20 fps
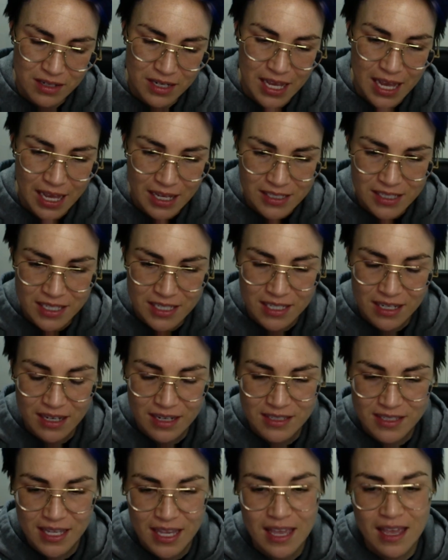added
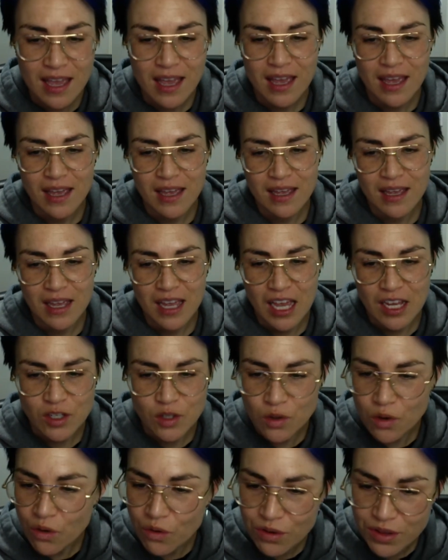Darcy, "and
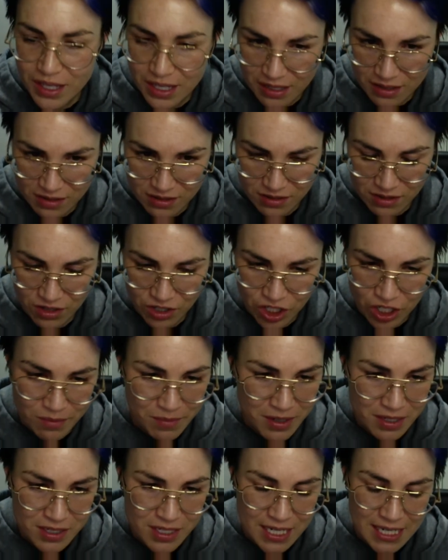to all this she
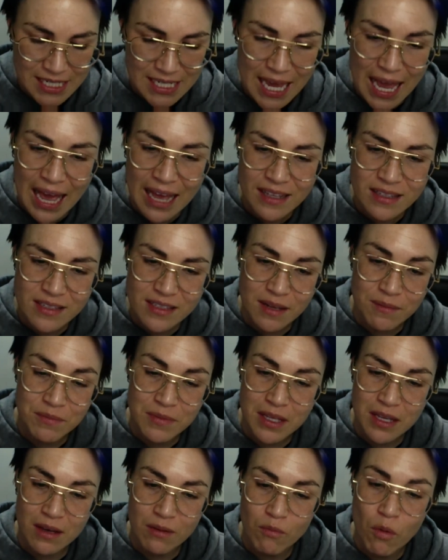must yet add
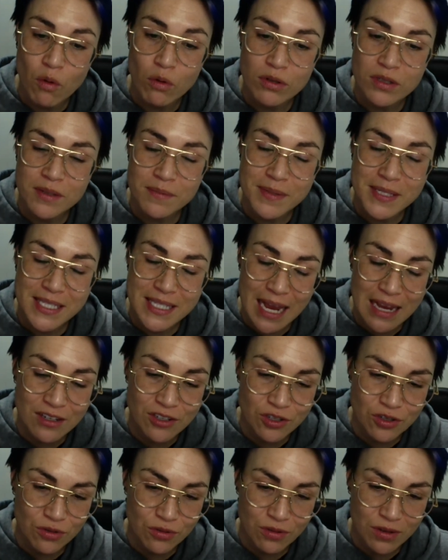something more
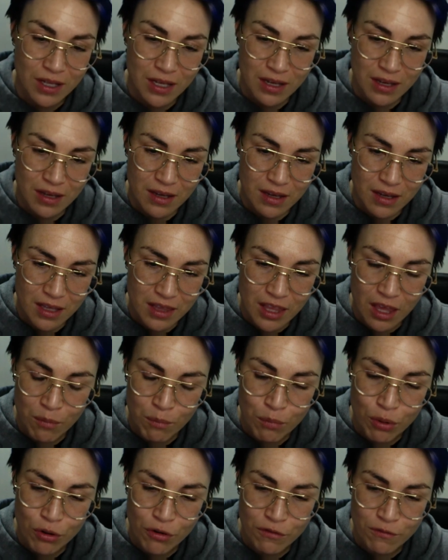substantial in the
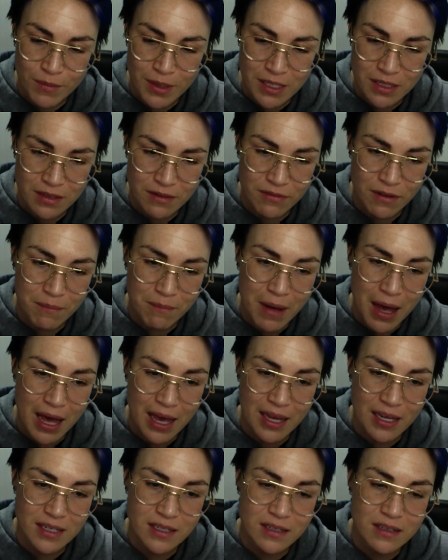improvement of her
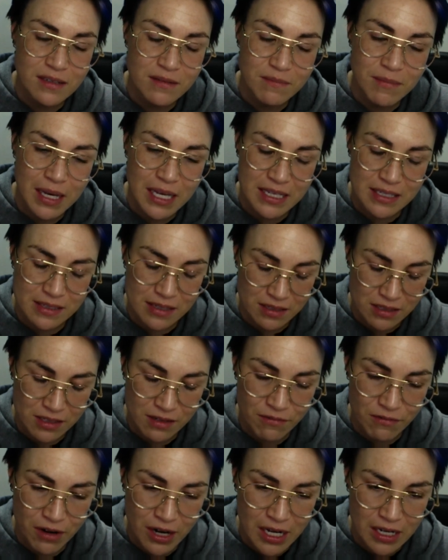mind by
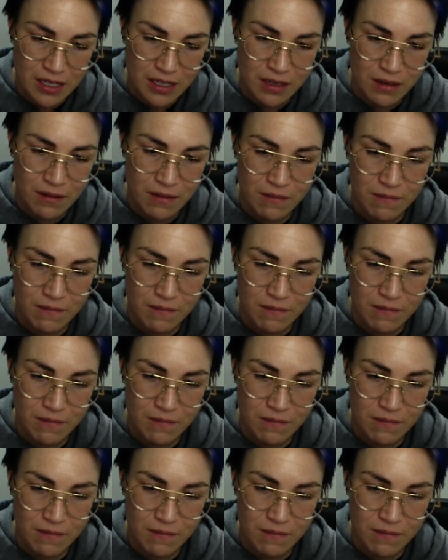extensive reading."